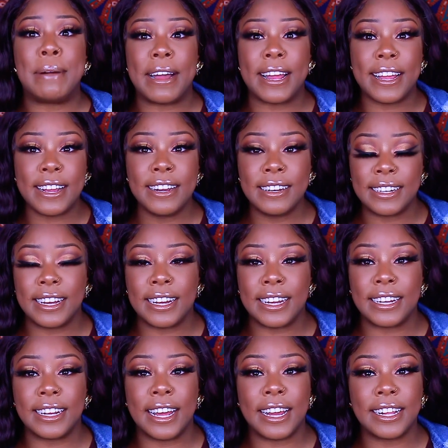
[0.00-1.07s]
my
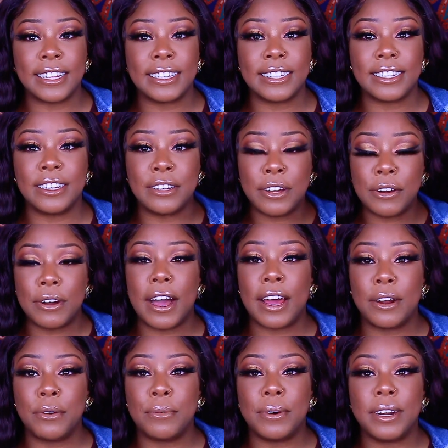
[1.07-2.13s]
hairline, like, you know, I
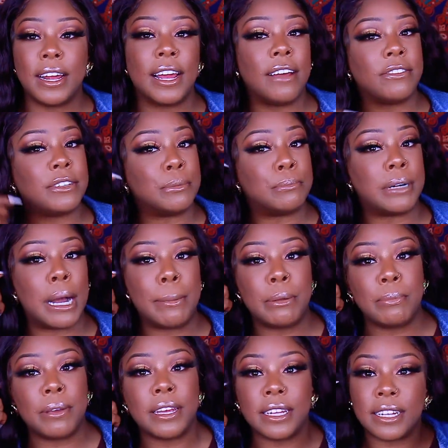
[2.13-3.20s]
don't want to have to bobby
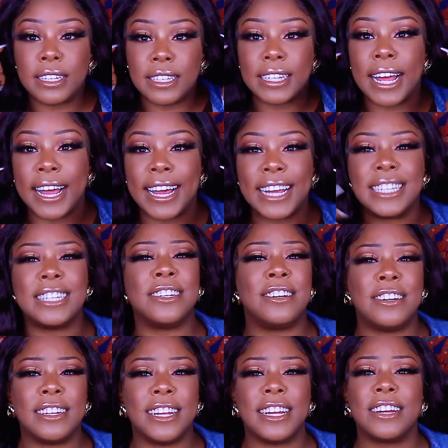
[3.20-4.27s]
pin the sides and
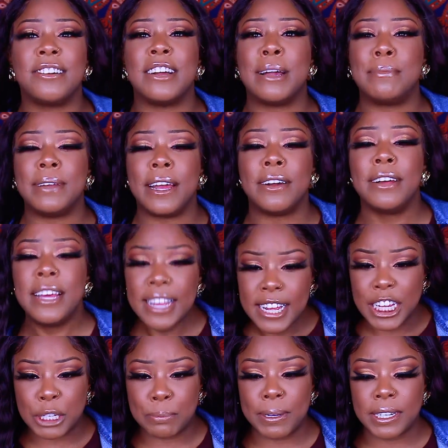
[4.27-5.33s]
all that crap down.
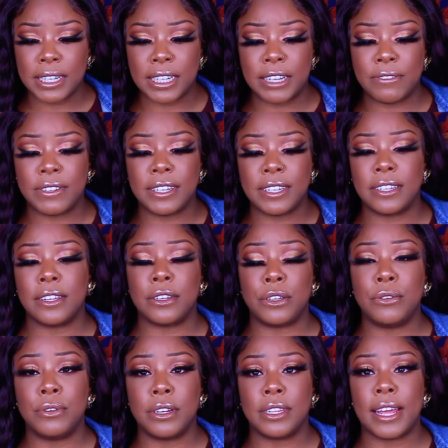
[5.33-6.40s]
Especially if this is a
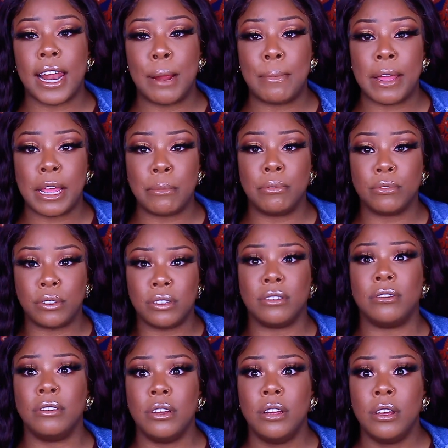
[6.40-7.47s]
unit that I'm able
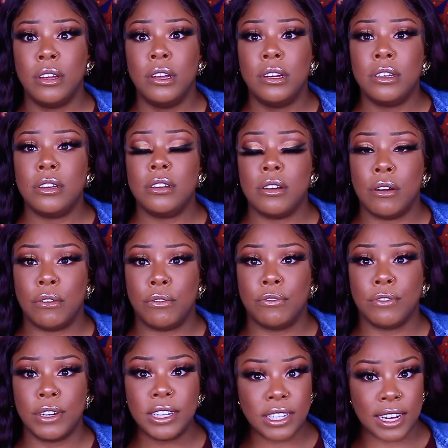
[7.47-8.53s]
to, you know,
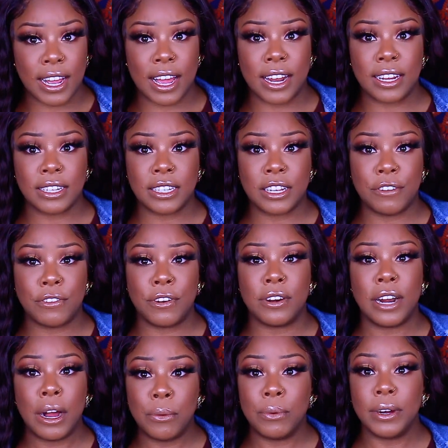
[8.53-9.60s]
freestyle and stuff
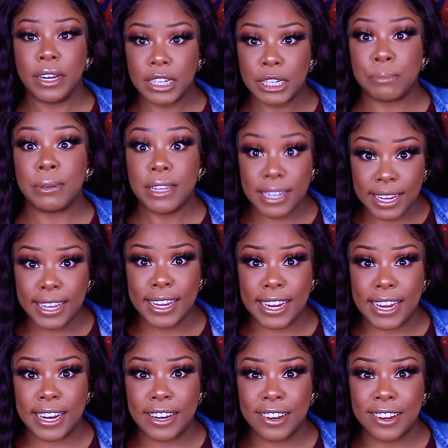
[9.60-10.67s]
on. I want it to be
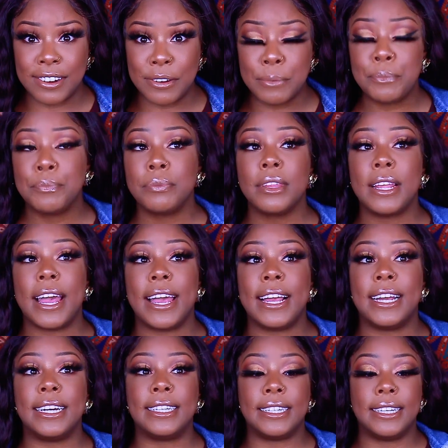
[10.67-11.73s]
laid, you know.
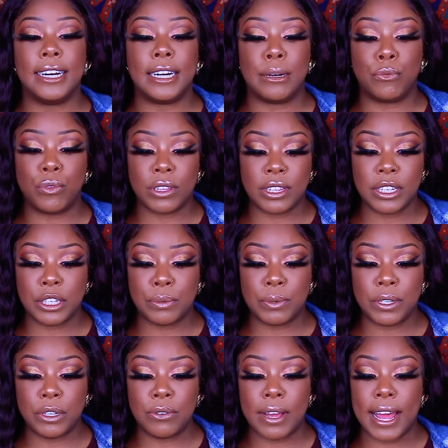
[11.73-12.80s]
And with this
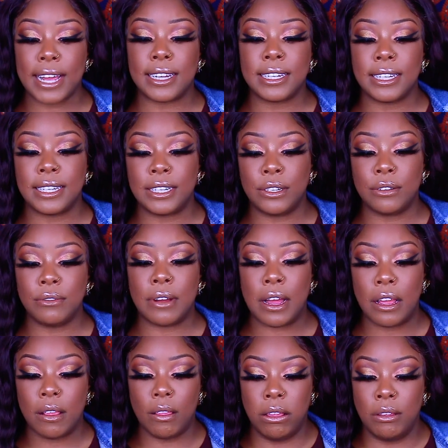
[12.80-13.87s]
one, you actually do,
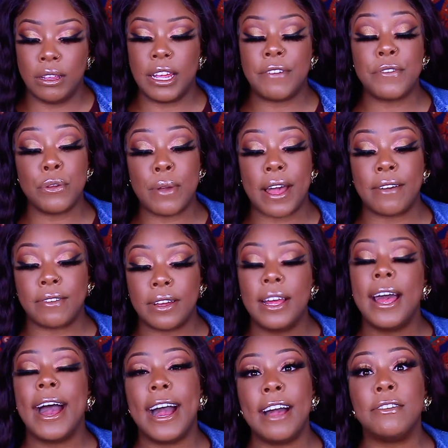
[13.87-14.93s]
if you have a,
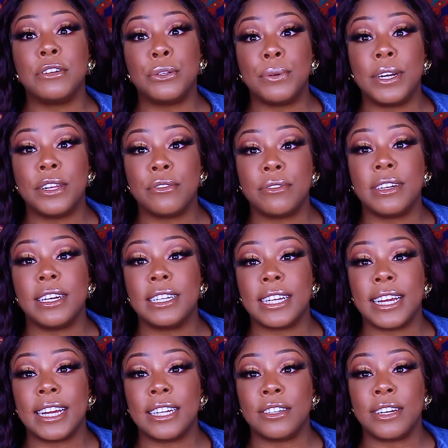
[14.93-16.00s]
I have a 23-inch
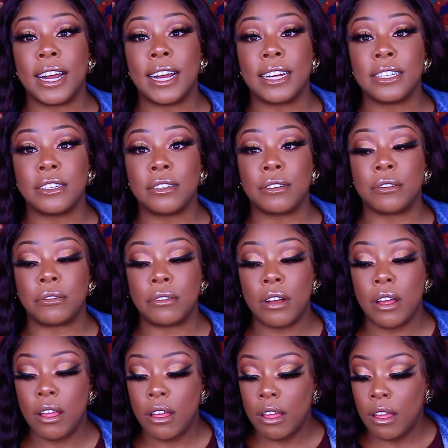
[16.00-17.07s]
head, you guys. So,
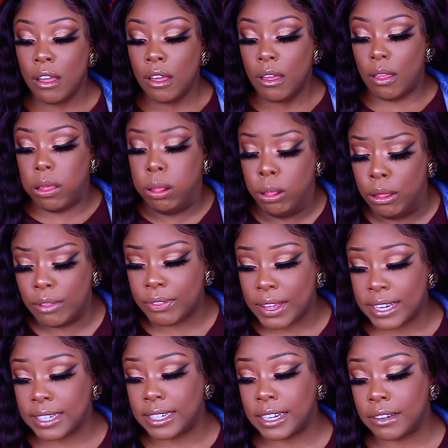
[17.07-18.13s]

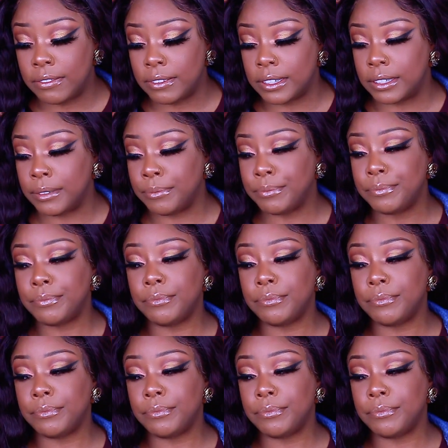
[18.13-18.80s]
that's definitely,